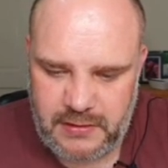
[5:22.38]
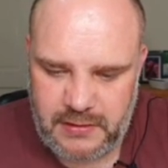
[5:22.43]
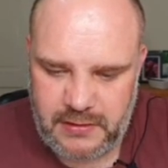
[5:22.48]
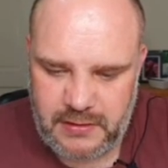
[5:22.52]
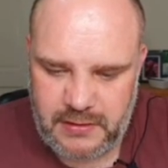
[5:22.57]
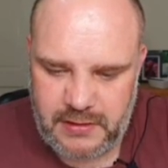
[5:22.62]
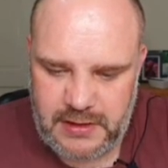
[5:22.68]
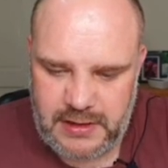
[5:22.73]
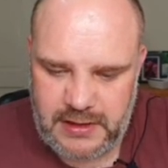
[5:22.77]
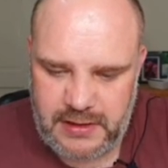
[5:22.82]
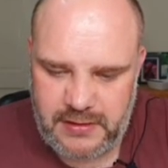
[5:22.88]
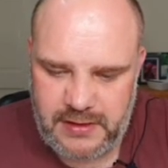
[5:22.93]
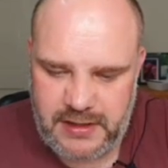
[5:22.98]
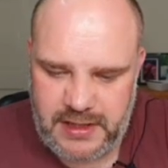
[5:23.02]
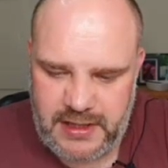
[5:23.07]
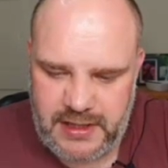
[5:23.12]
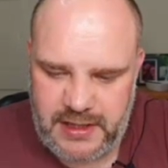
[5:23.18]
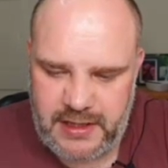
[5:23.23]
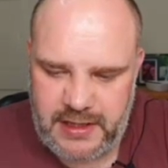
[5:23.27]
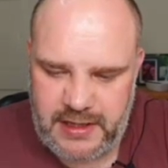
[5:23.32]
Okay,
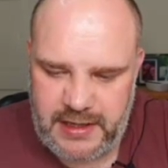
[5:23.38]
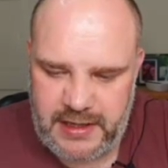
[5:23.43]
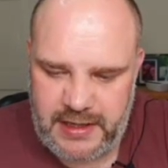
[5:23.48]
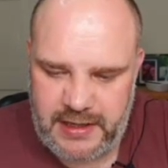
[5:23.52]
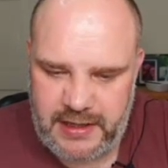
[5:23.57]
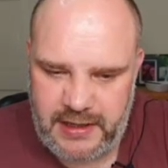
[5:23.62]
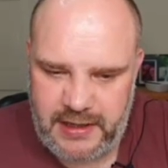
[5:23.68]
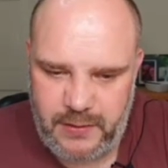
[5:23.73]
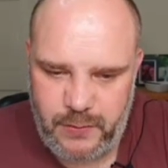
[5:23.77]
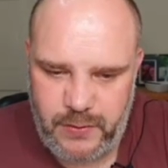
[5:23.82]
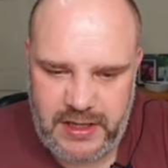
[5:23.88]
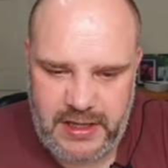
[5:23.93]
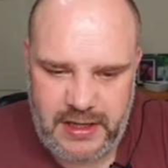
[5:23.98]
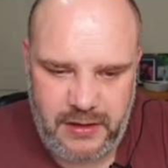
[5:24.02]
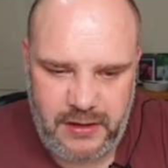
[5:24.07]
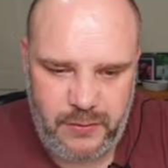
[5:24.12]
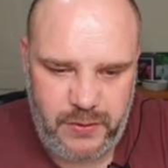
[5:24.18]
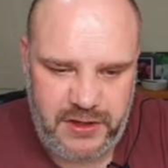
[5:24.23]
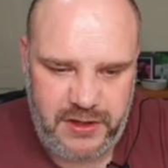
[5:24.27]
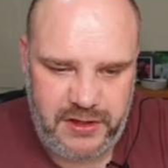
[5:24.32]
and here we go
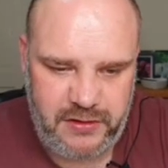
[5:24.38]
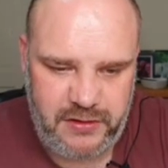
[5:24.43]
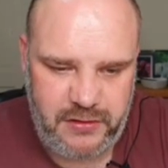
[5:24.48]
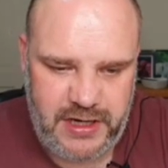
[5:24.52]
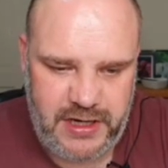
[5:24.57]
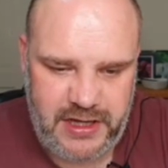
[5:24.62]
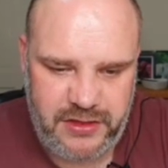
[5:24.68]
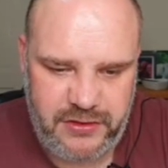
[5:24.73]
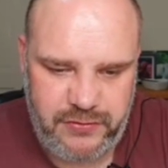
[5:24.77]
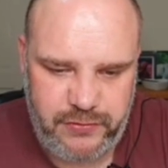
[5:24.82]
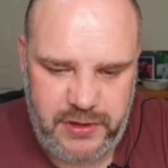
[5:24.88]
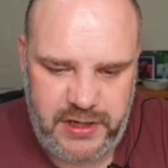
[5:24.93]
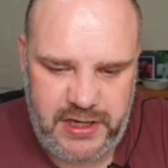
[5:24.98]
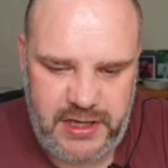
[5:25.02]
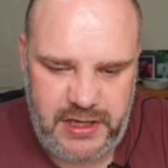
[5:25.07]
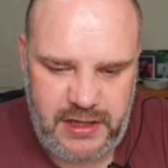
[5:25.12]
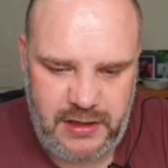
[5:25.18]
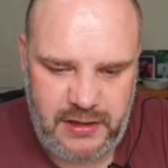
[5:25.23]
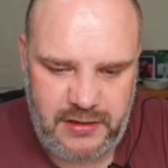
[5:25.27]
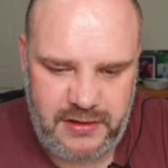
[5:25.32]
with our A3.
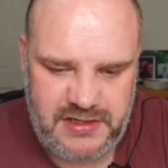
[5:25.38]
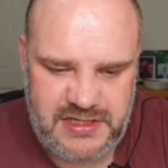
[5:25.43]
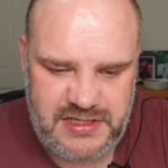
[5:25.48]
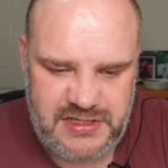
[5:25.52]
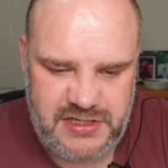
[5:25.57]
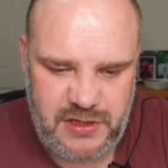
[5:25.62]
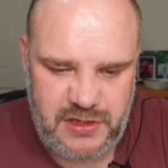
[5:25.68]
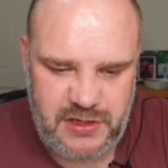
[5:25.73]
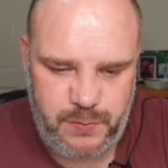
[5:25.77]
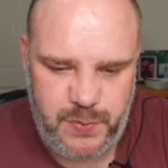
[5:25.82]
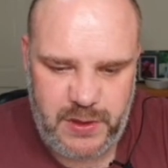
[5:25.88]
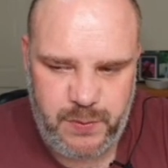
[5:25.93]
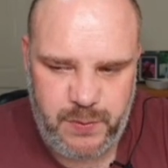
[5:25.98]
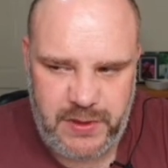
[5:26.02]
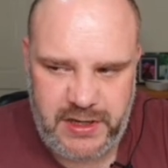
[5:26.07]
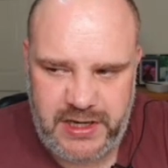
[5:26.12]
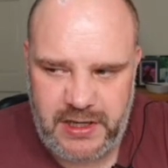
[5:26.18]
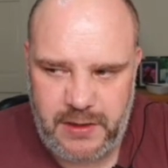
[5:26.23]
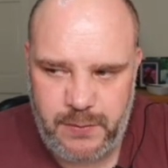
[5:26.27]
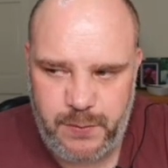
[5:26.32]
This is a big
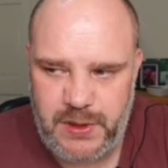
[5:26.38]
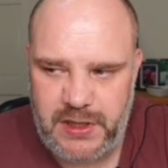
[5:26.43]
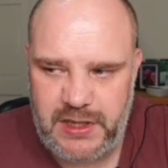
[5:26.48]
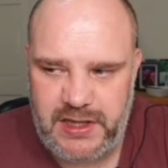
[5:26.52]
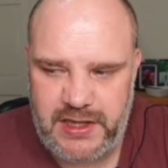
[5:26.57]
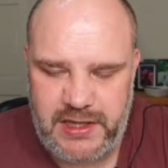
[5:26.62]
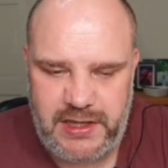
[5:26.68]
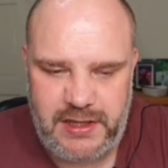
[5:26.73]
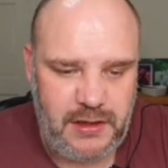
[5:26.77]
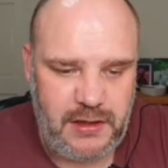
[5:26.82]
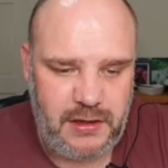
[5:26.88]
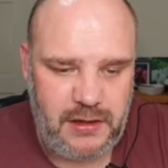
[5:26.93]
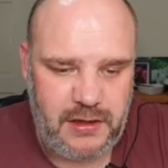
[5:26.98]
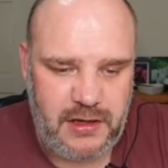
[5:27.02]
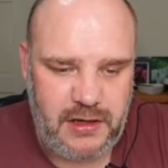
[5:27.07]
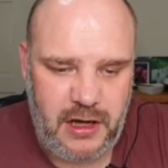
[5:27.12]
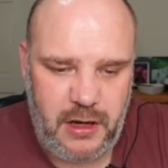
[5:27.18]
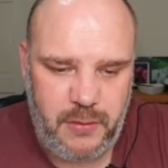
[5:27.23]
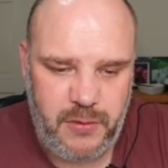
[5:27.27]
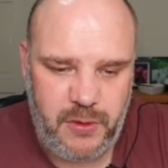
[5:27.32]
money ability,
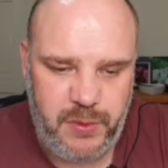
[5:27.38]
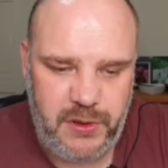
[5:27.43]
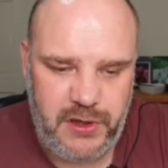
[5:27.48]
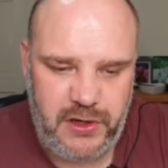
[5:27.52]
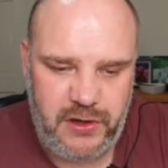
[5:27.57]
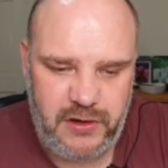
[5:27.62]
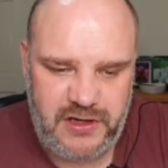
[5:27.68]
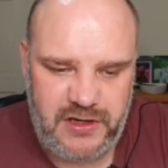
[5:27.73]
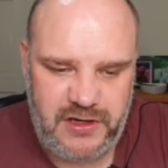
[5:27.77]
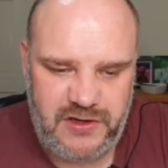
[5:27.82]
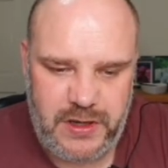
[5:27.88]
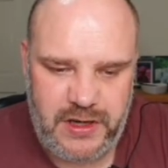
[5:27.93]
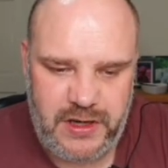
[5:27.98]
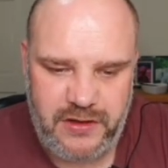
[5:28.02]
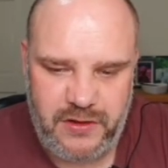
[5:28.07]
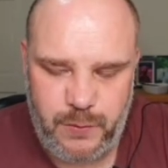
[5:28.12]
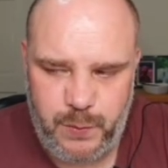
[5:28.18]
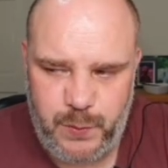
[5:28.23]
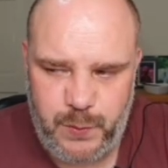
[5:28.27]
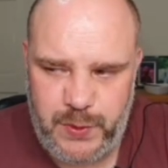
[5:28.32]
Karma Burn. It's one of
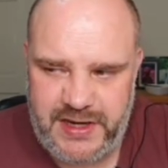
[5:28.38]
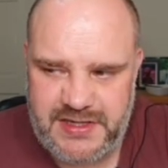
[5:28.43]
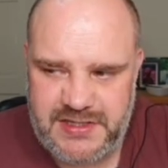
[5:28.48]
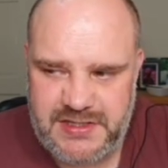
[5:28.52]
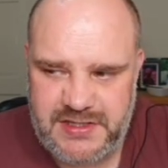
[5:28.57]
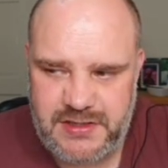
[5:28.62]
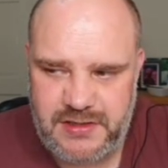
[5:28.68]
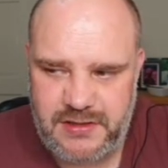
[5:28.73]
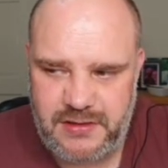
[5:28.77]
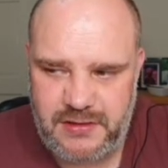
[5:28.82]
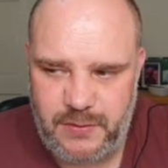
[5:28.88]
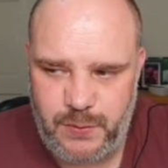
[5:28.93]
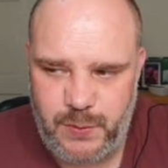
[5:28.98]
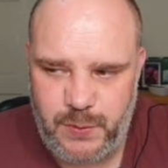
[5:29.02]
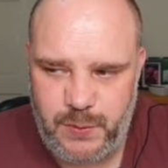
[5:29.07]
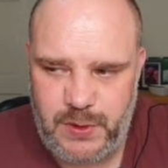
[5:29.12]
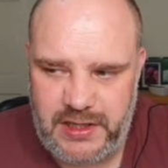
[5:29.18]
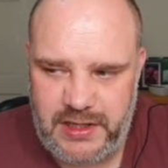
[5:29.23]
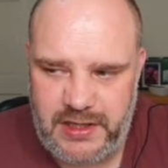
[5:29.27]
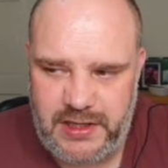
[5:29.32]
the best
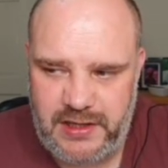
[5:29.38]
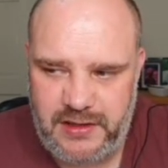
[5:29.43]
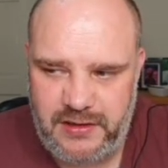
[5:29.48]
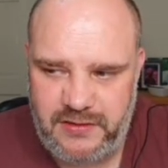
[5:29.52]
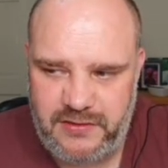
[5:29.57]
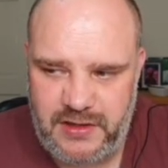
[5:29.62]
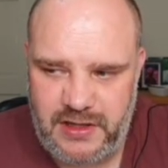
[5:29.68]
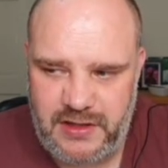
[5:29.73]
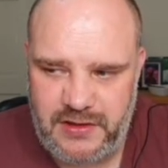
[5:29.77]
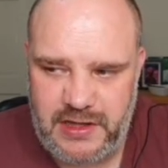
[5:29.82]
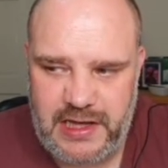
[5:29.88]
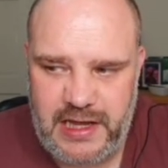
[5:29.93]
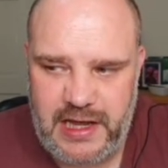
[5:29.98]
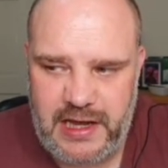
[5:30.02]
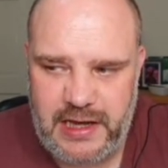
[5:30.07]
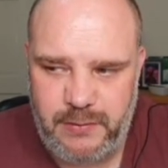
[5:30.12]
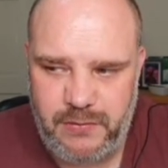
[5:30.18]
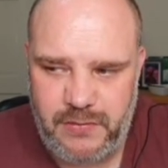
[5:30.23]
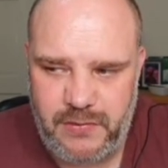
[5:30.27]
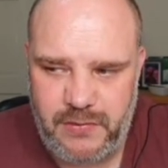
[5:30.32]
abilities in the
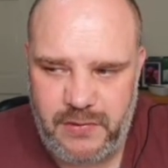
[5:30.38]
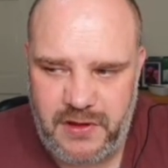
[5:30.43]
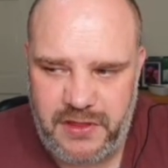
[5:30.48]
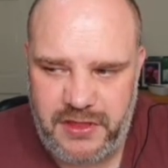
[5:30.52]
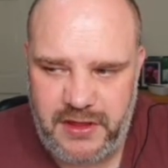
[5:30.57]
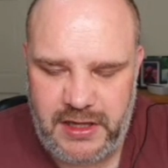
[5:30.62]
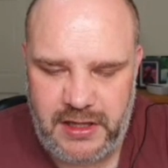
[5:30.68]
game, I think.